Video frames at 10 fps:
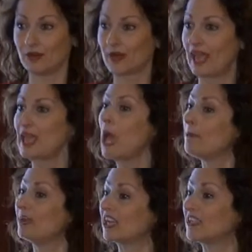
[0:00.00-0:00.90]
Okay?
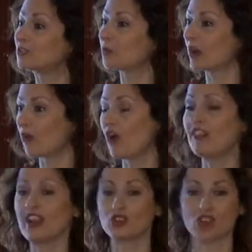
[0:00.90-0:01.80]
Because we're all
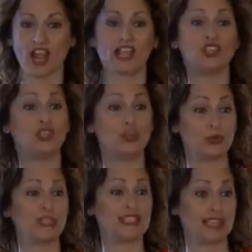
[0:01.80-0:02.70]
there trying to
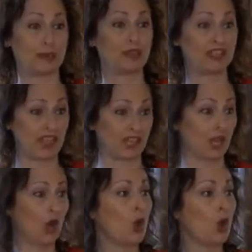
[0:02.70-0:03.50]
do the same thing.